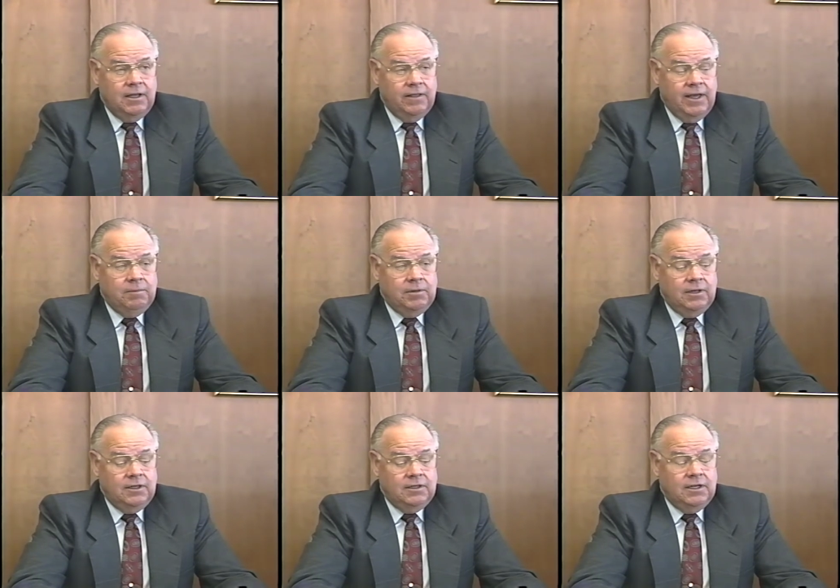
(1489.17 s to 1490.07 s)
That
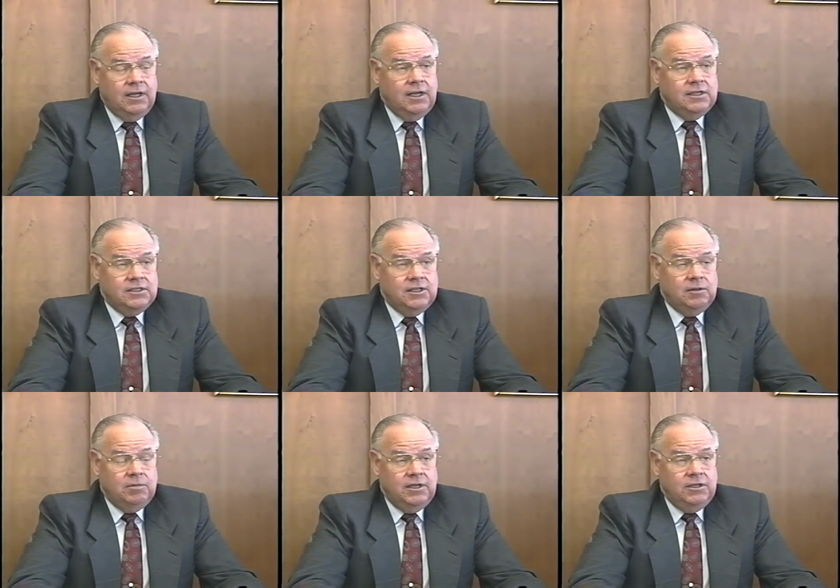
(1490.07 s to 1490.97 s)
building today is still
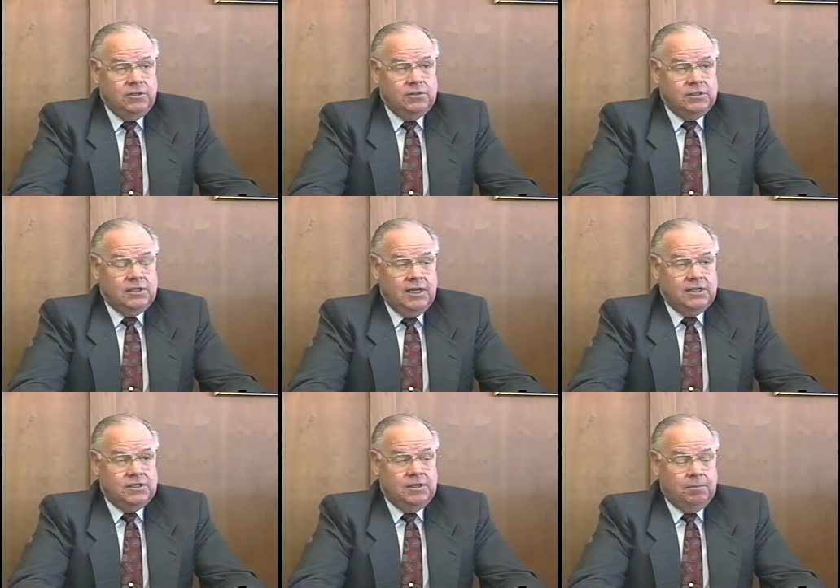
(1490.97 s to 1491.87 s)
being used
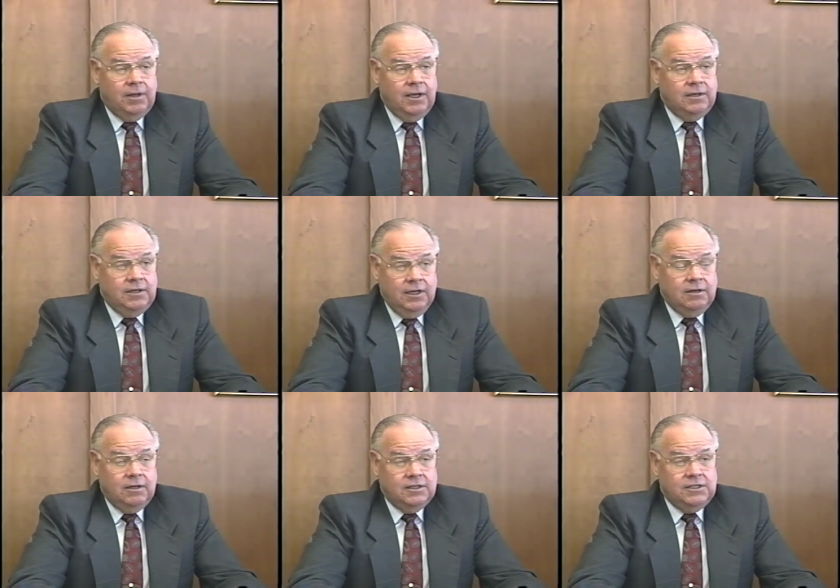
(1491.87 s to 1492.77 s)
as the Applied
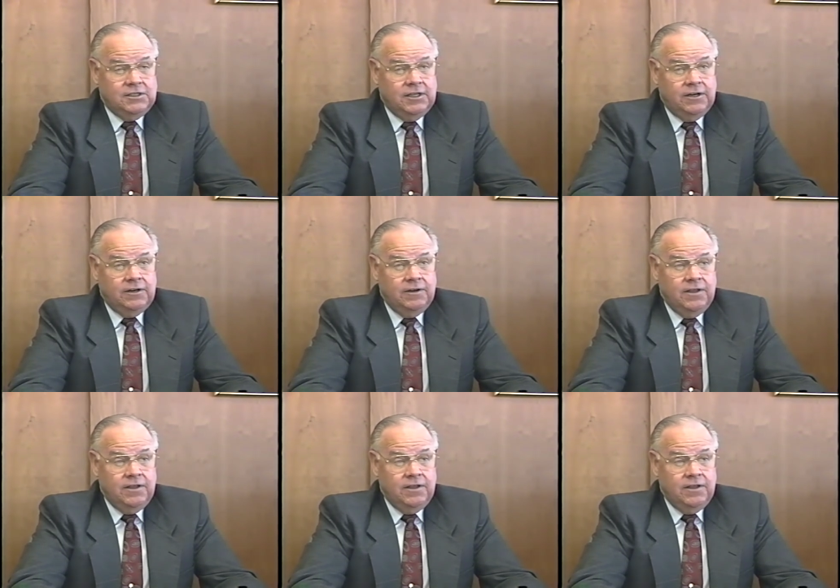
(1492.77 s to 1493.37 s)
Technology Center